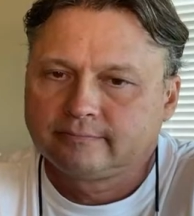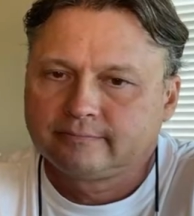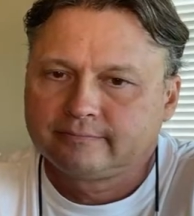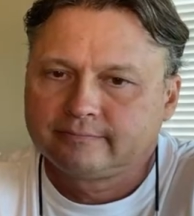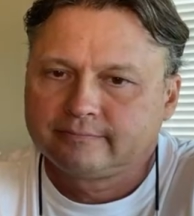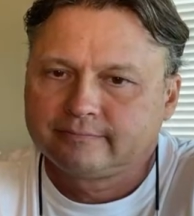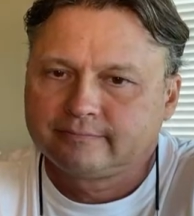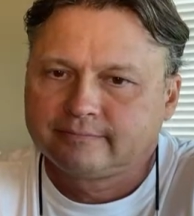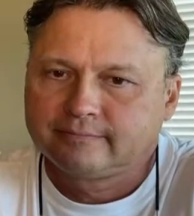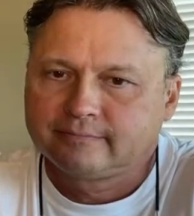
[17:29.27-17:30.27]

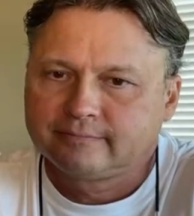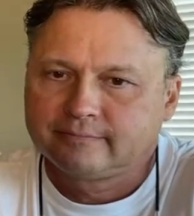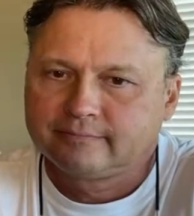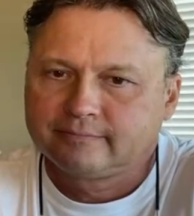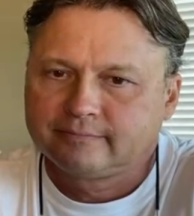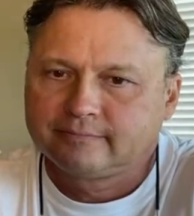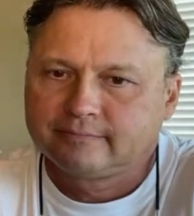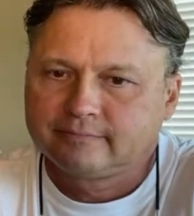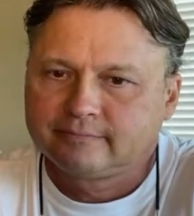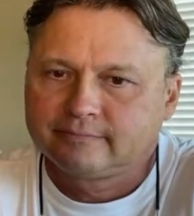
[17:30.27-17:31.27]

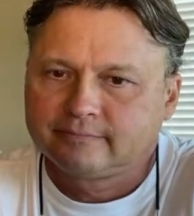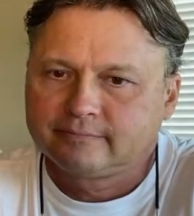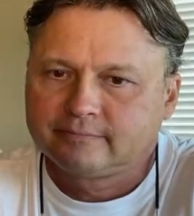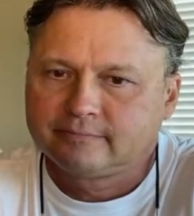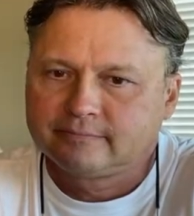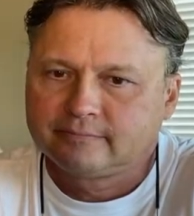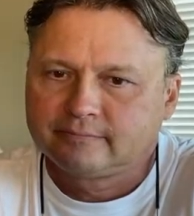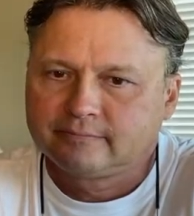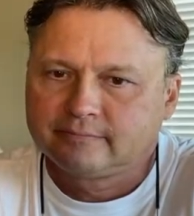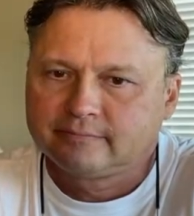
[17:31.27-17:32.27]

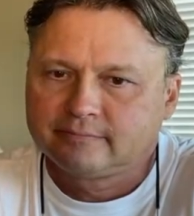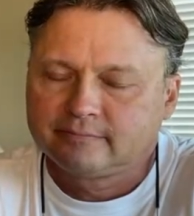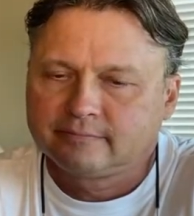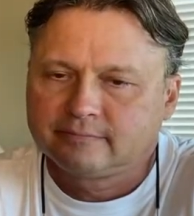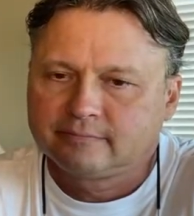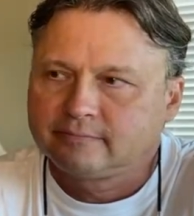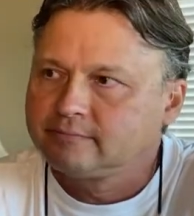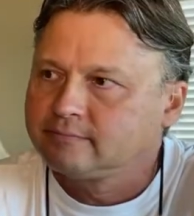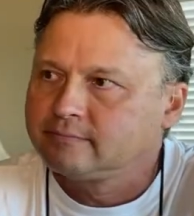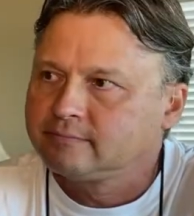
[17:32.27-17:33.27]

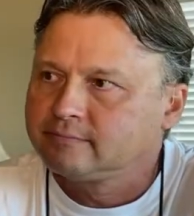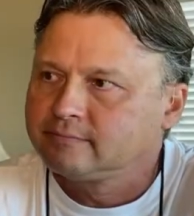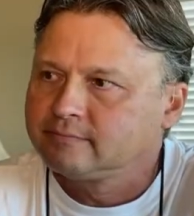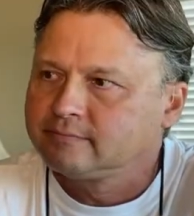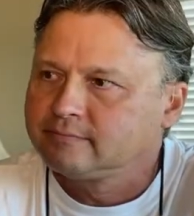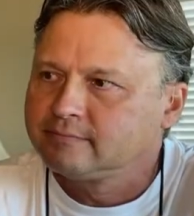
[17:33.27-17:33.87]
No words are spoken by the person on screen.